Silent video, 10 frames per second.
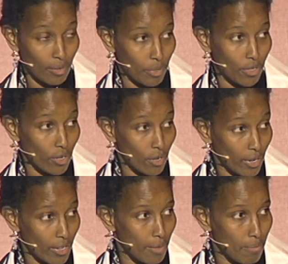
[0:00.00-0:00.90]

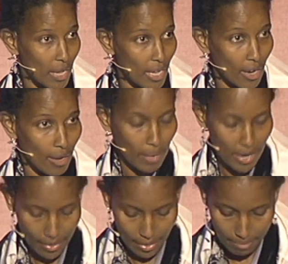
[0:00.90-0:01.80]
particularly the male
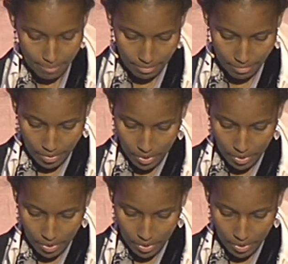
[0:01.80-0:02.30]
among them,